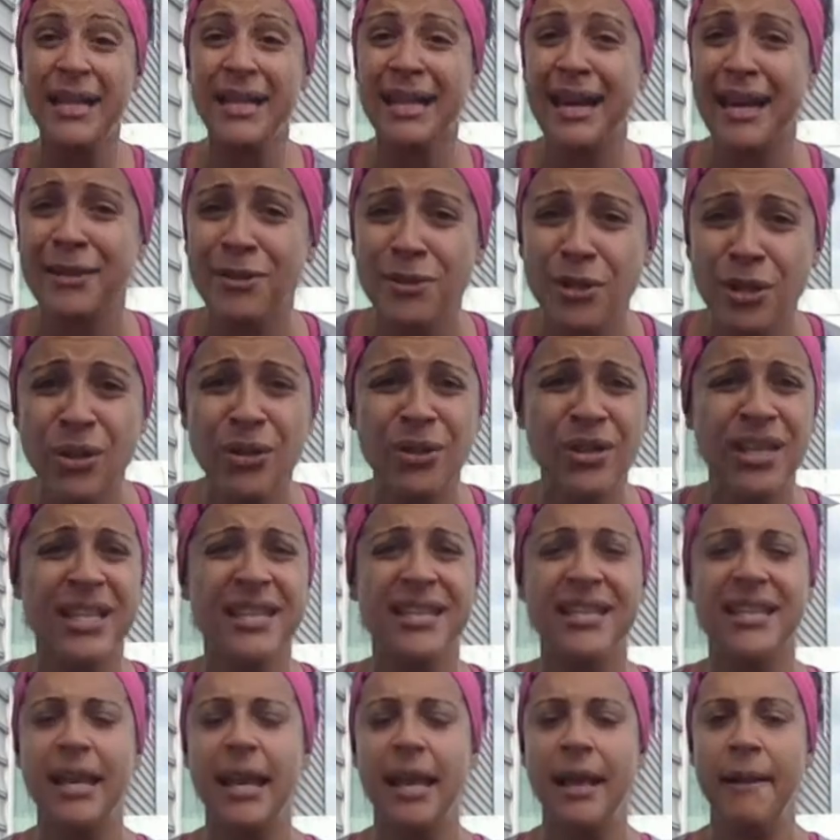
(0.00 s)
did I do
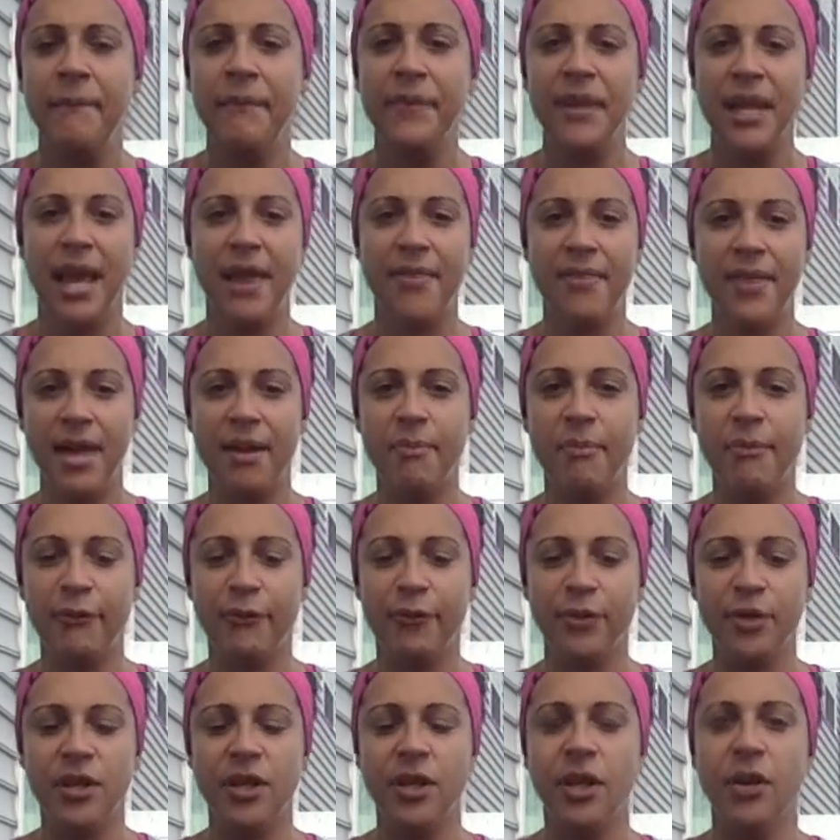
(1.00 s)
this? And then
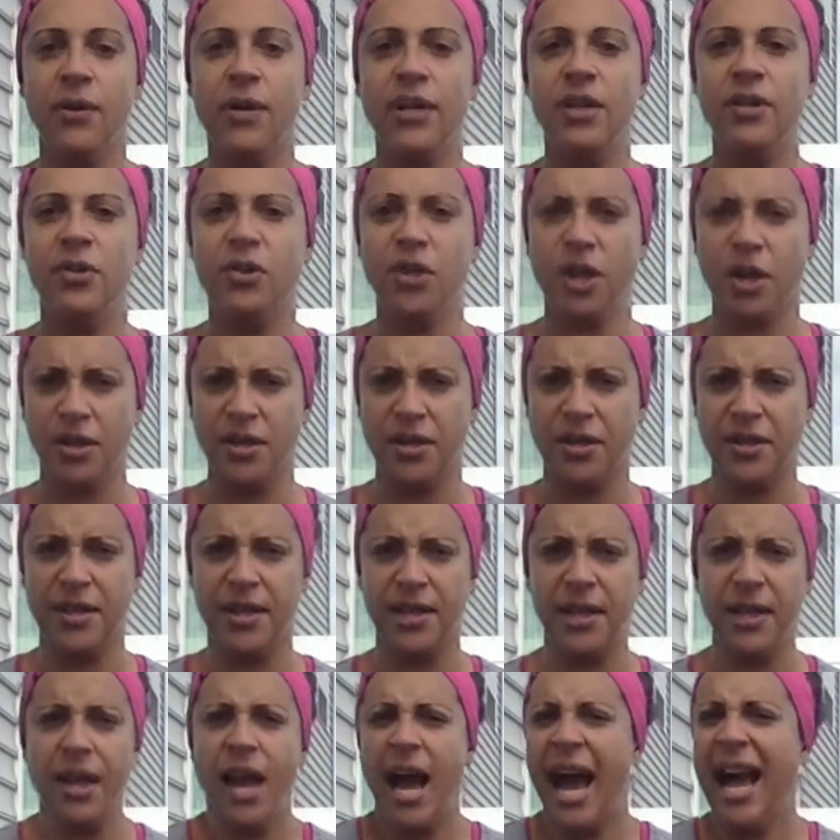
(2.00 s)
before you know it, you start to
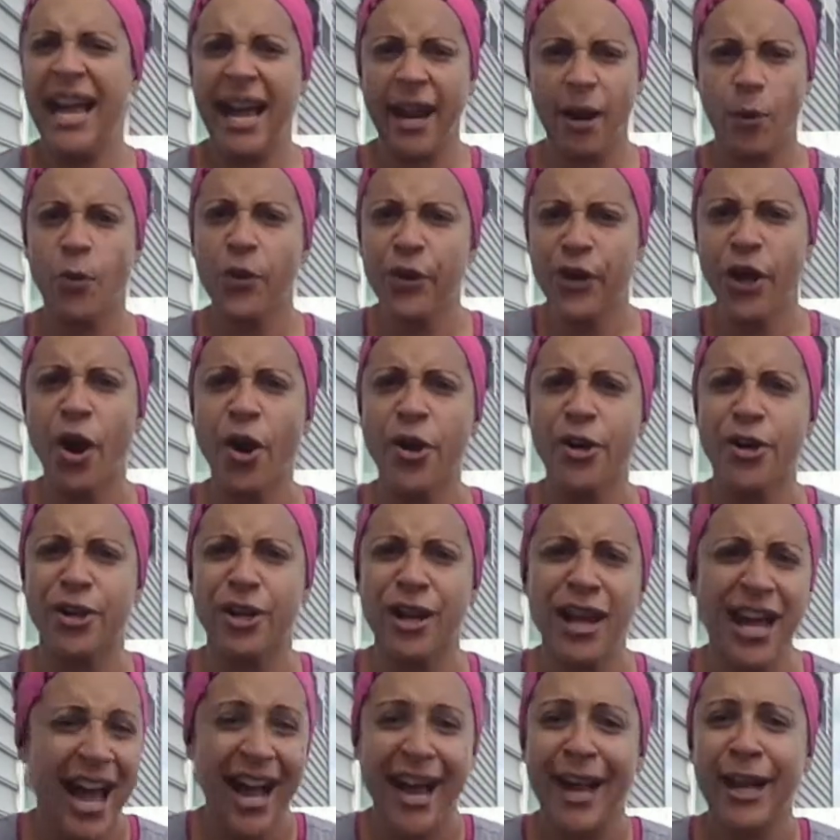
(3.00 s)
think, I got to work harder.
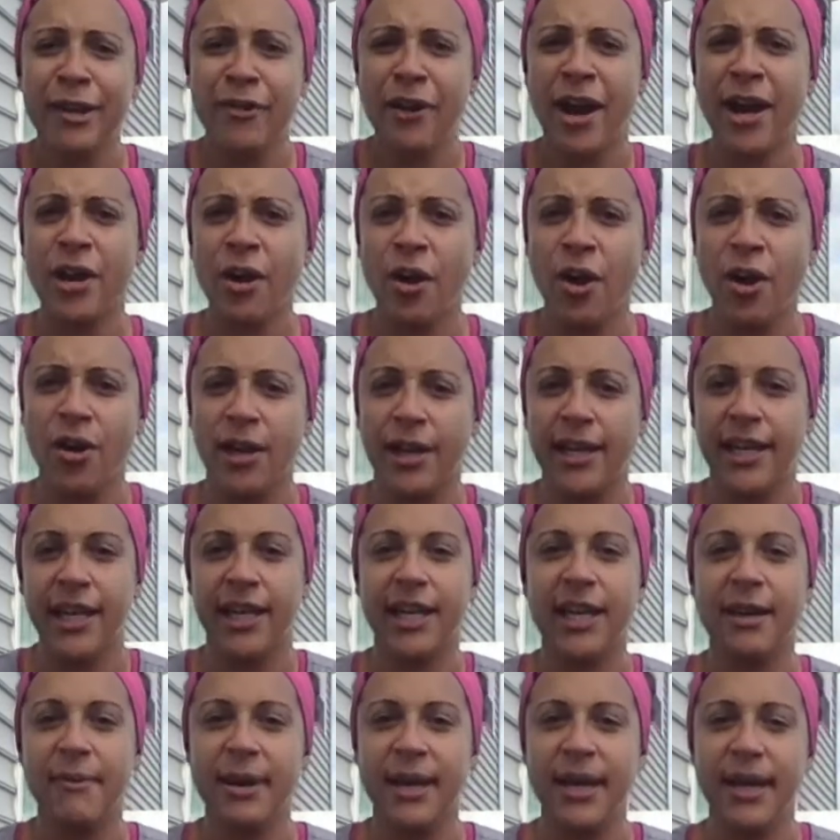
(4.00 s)
I got to grind harder. I got to
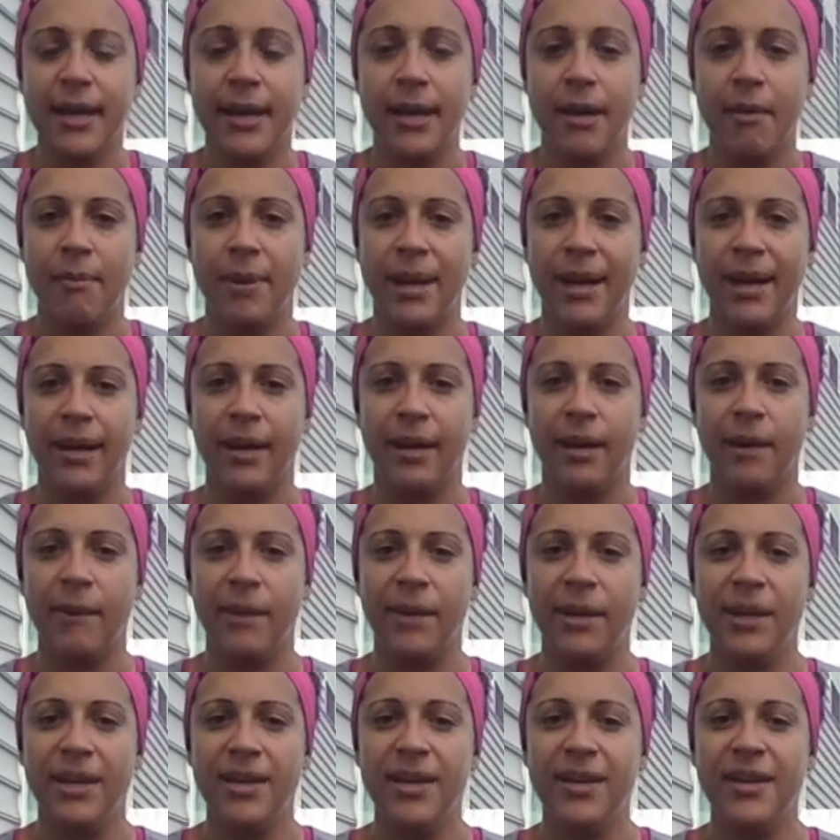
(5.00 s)
get my income back up.
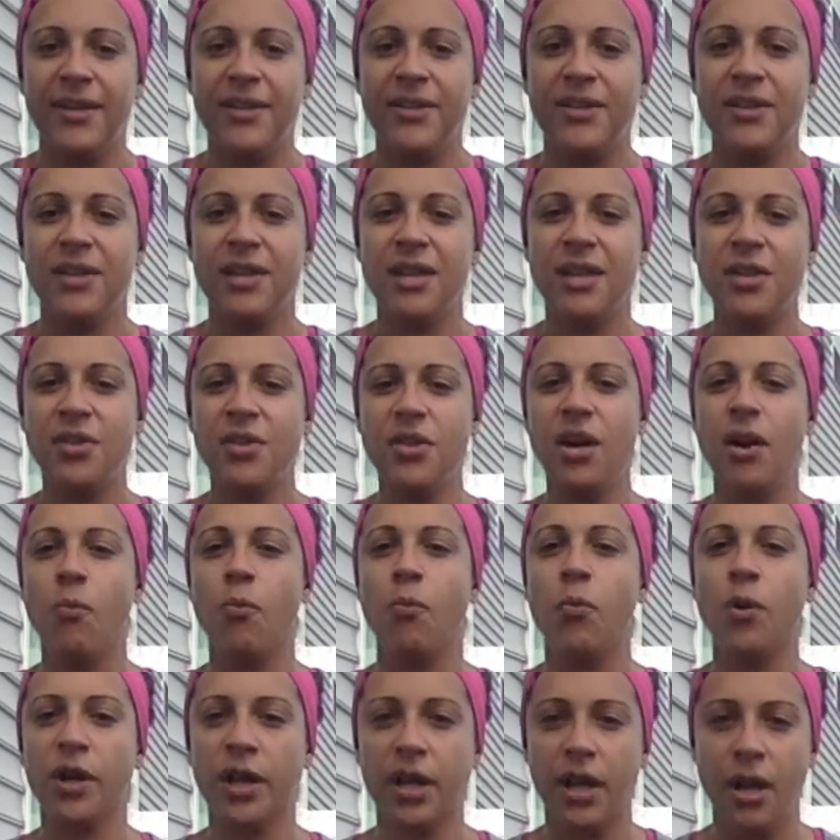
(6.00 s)
So then you start
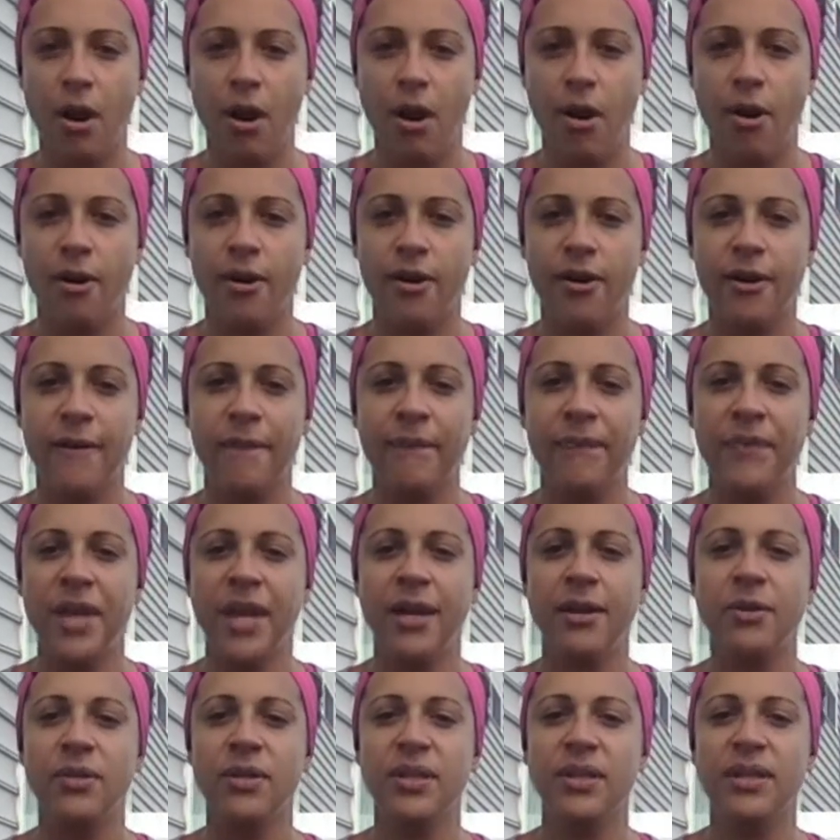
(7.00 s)
working harder
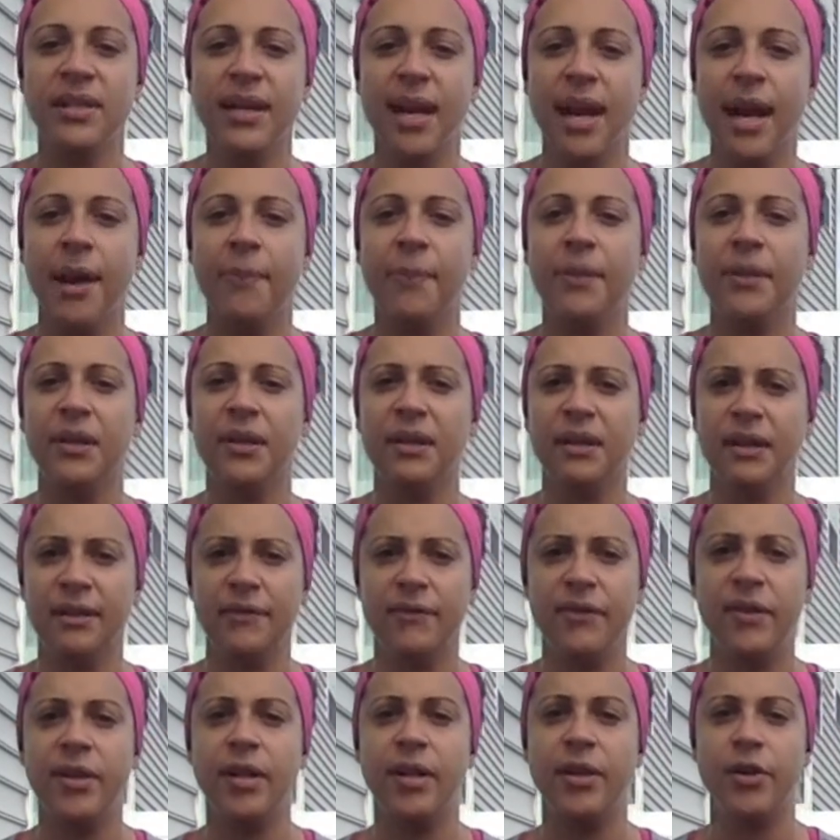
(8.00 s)
and you stop
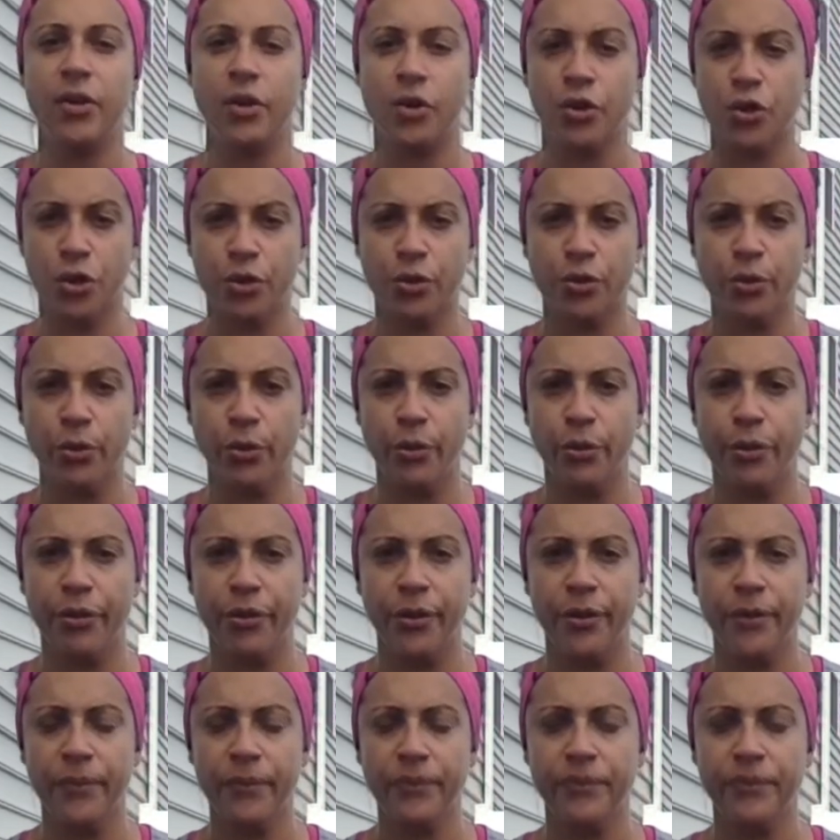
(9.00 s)
living in your truth.